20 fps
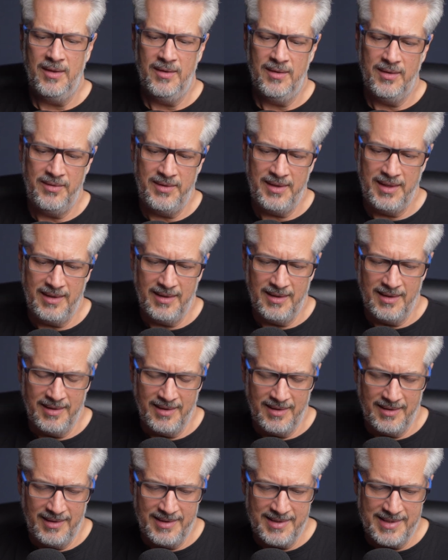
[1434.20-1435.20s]
the
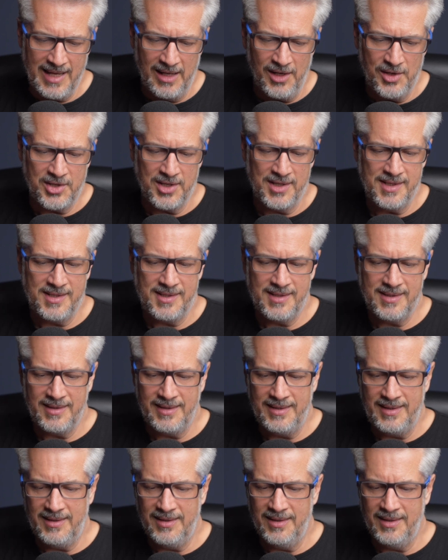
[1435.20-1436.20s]
intelligence,
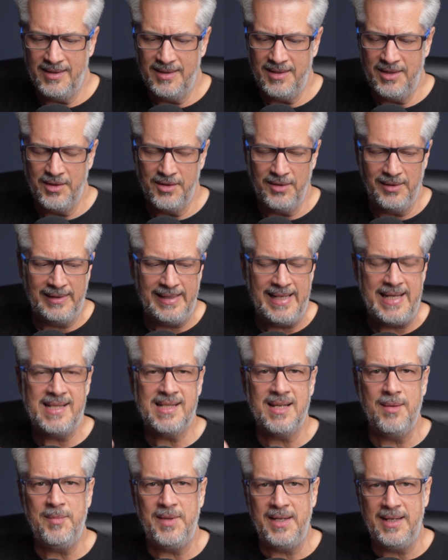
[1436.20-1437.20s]
leaks
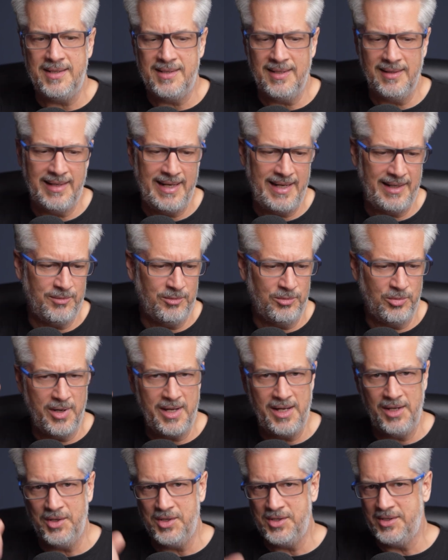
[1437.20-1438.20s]
something to like
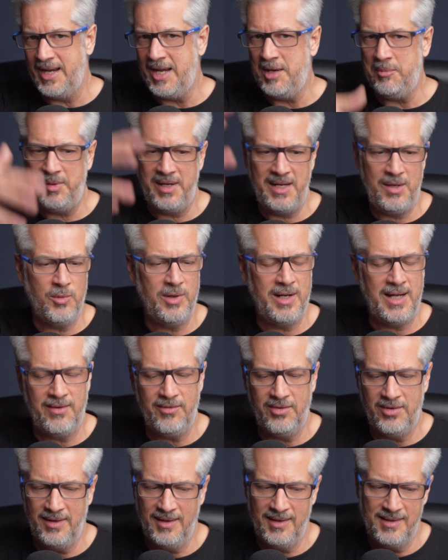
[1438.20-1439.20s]
Reuters, AP,
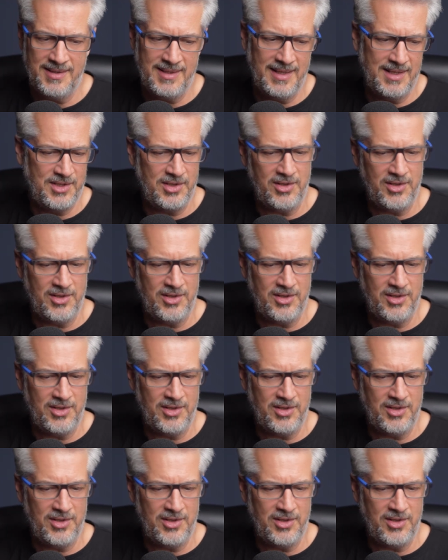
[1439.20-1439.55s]
whatever, and says,